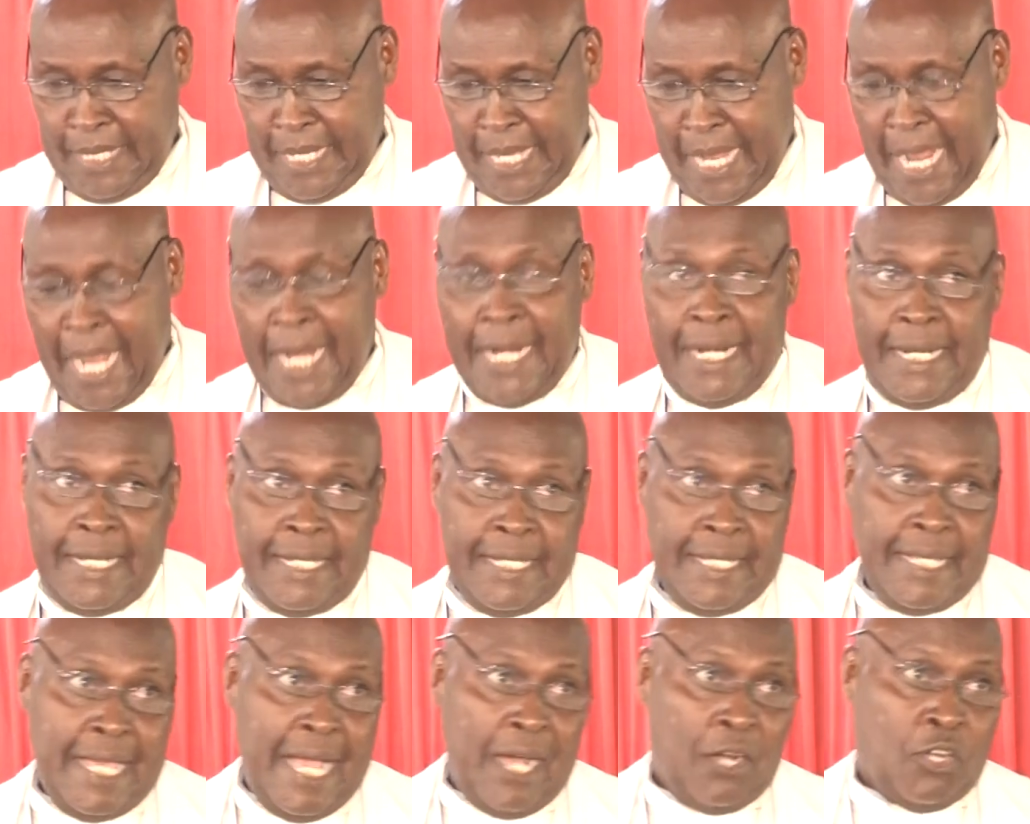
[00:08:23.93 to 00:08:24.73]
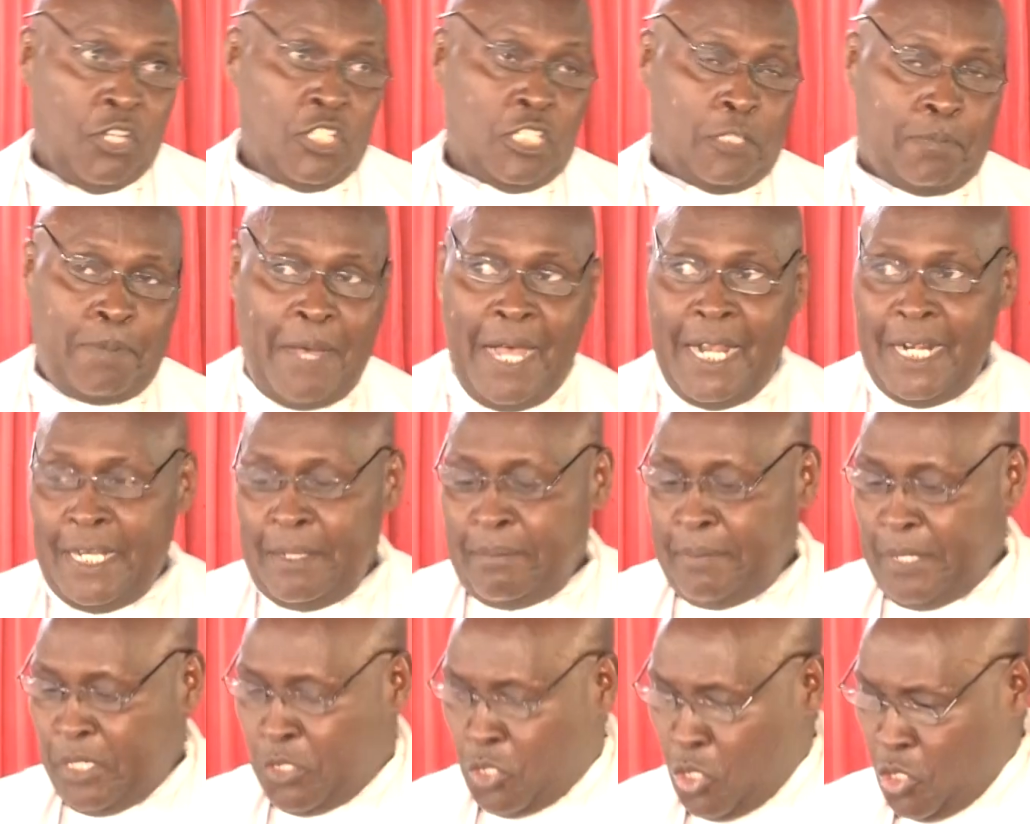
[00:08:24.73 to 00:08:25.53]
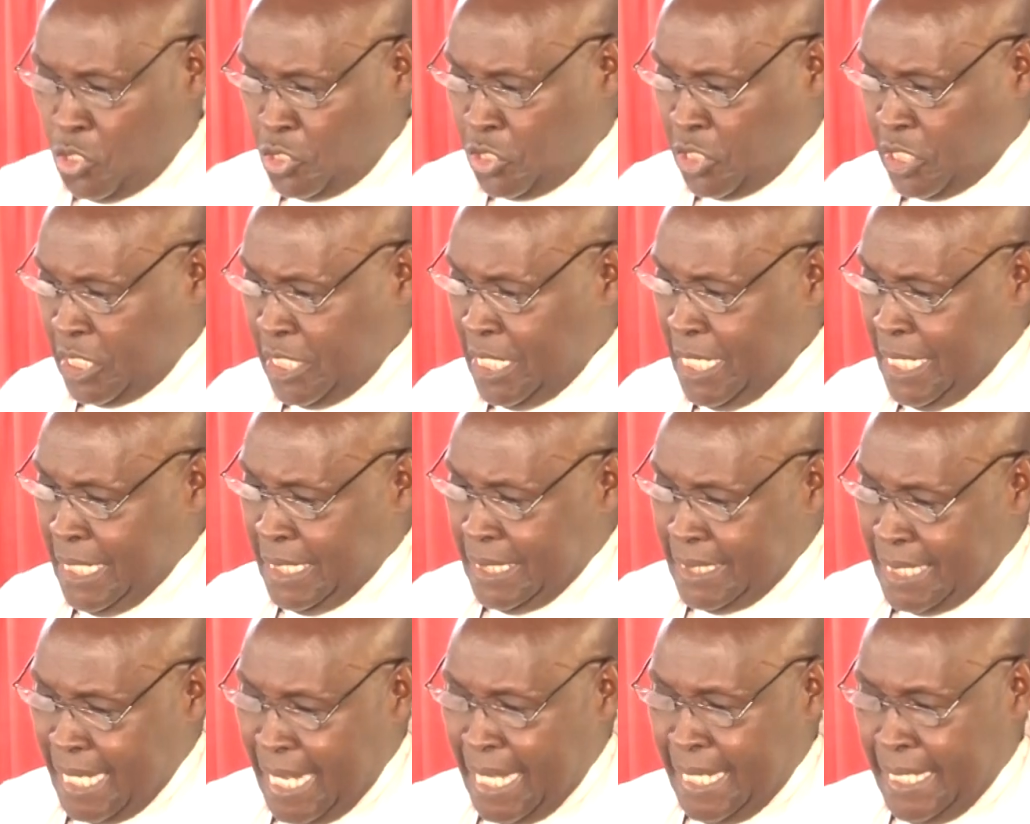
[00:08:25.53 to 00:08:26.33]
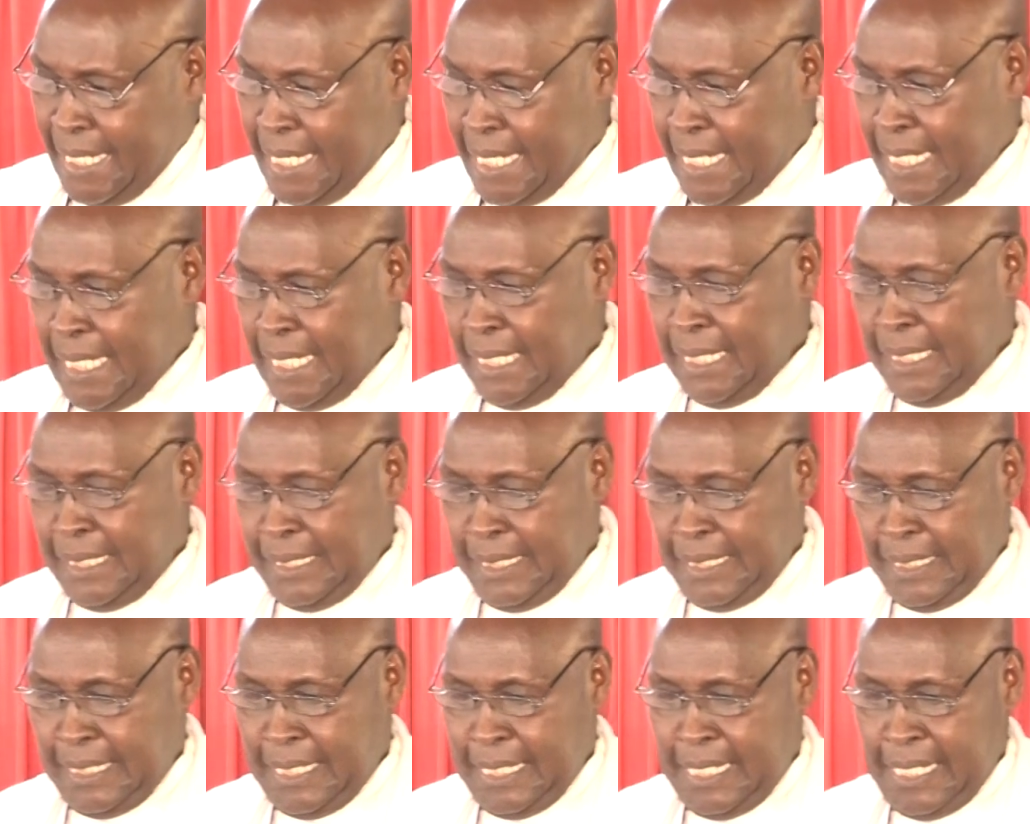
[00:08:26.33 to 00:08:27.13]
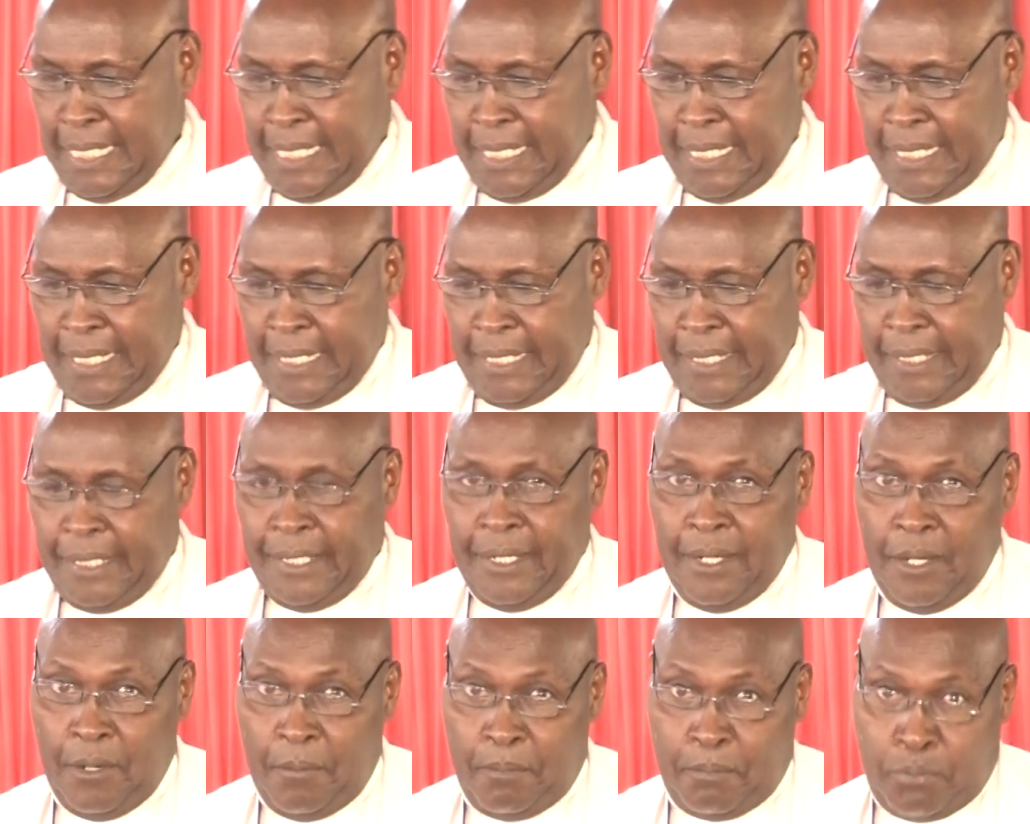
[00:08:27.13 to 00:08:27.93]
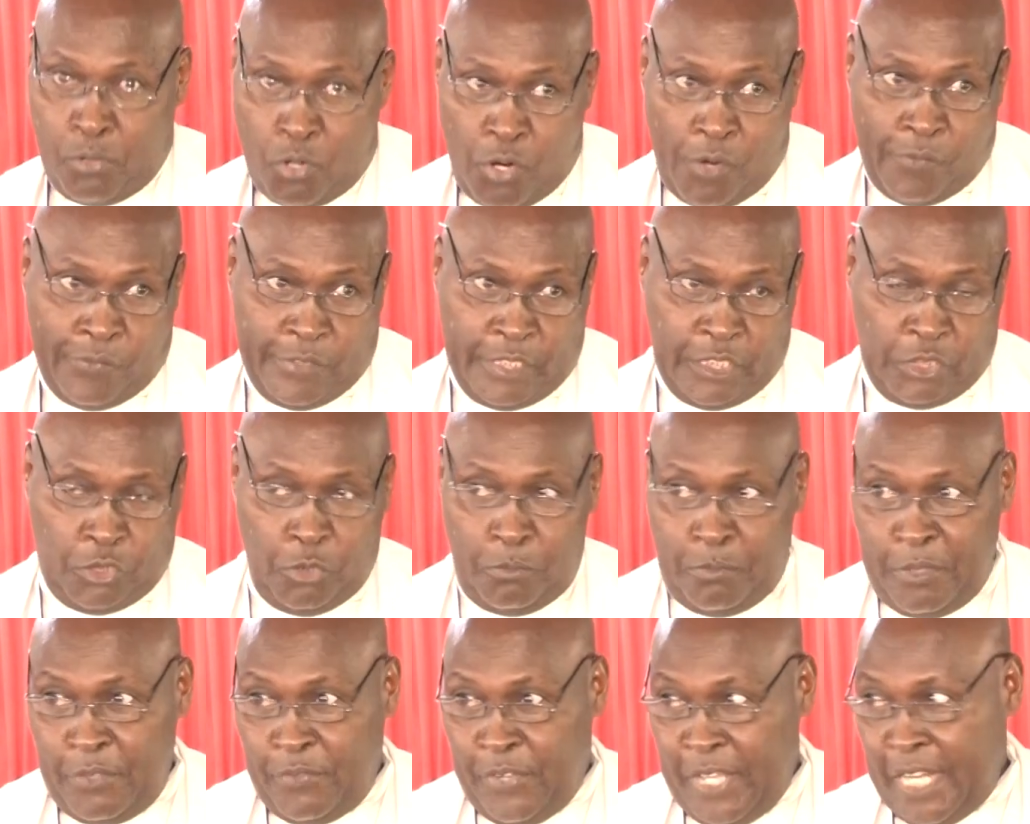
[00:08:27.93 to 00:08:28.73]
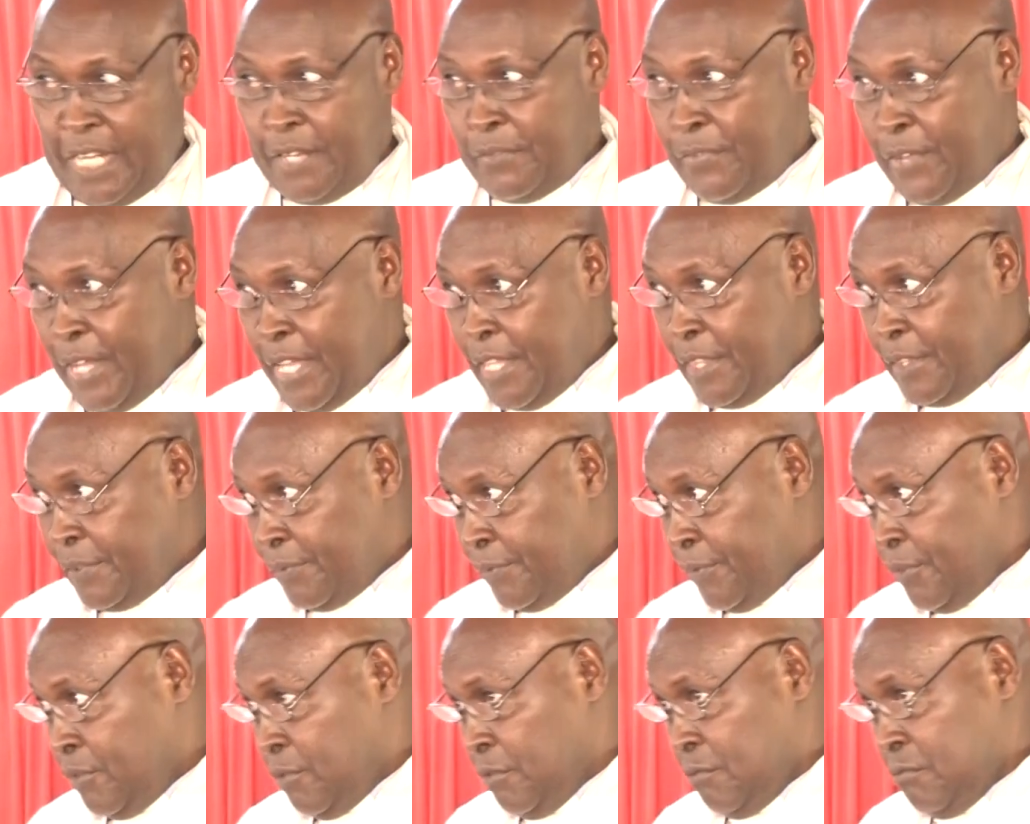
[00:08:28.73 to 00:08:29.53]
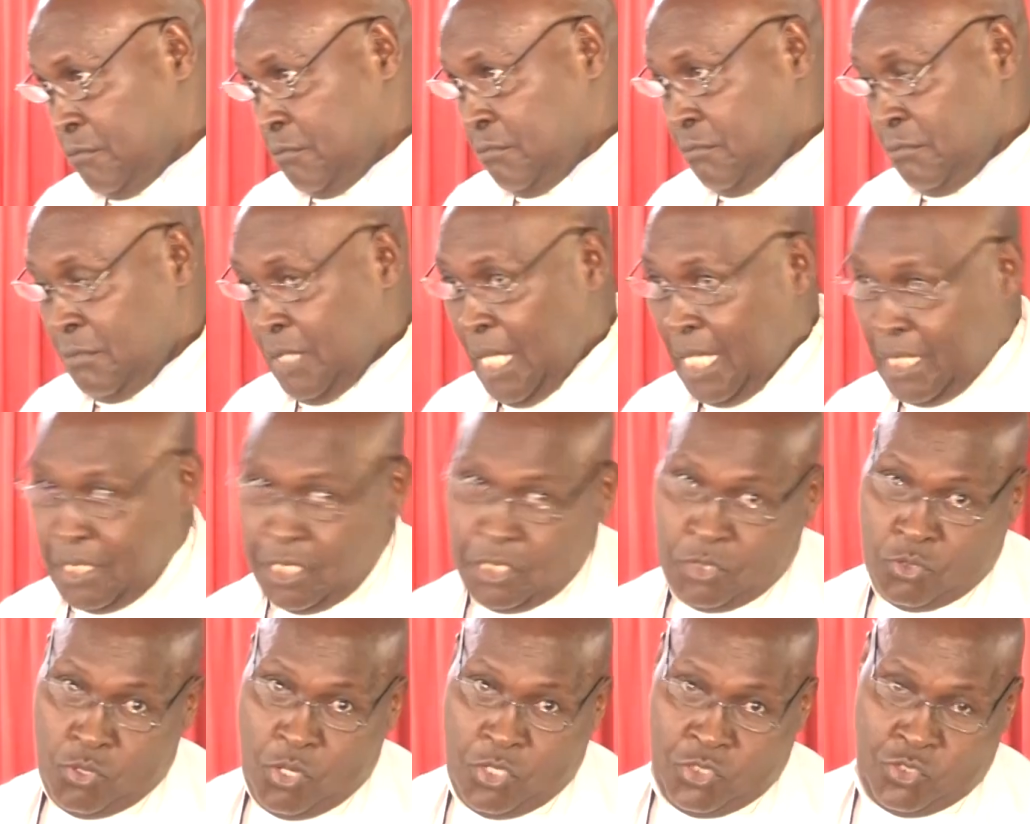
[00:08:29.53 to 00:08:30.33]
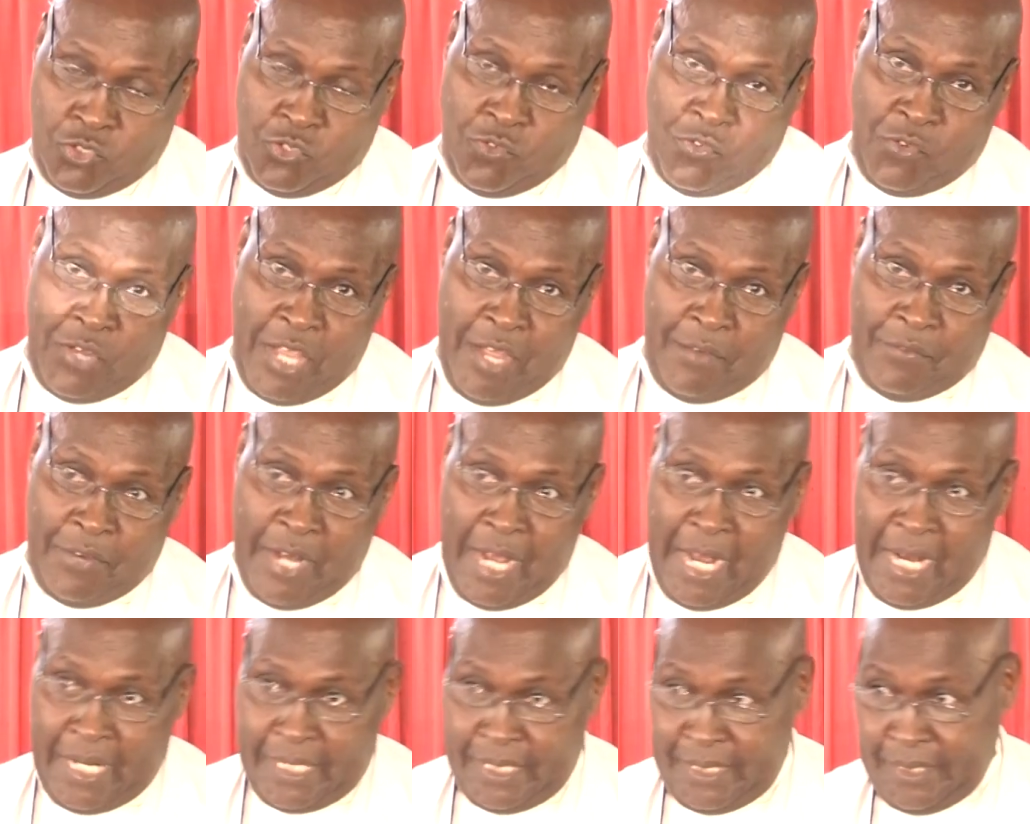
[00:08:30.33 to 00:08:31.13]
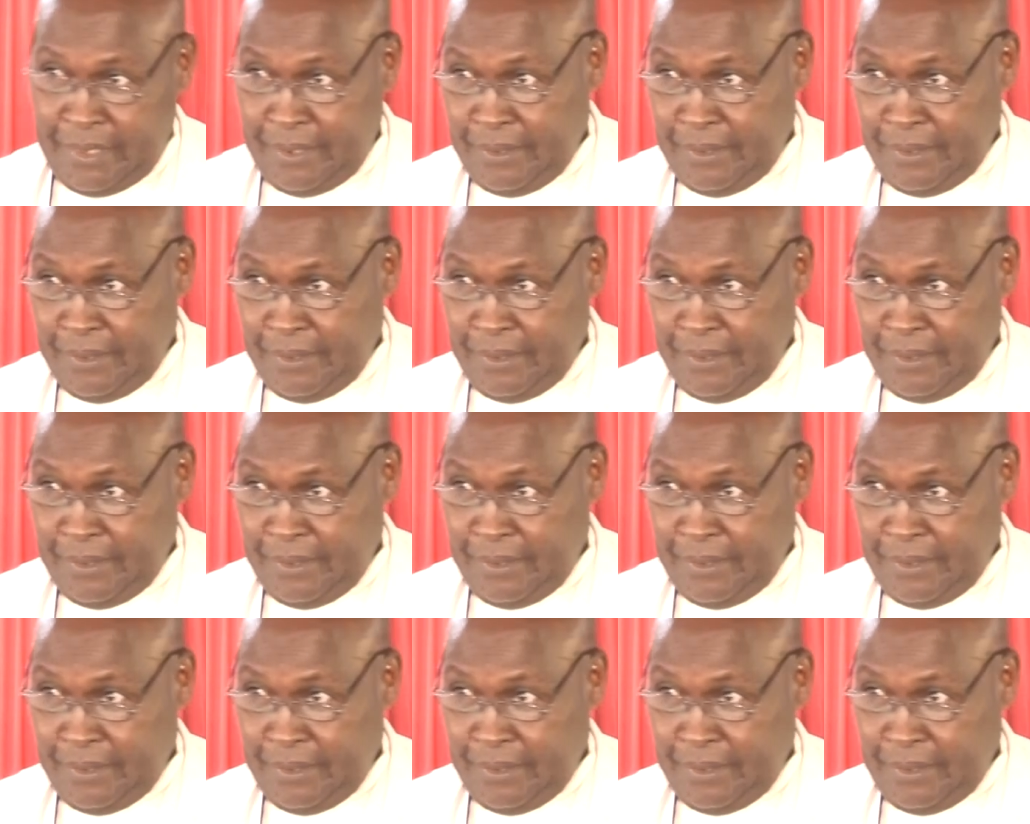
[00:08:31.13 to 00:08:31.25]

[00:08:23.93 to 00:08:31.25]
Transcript: And they are conspiring because Daniel proved to be very faithful. That is what we have heard.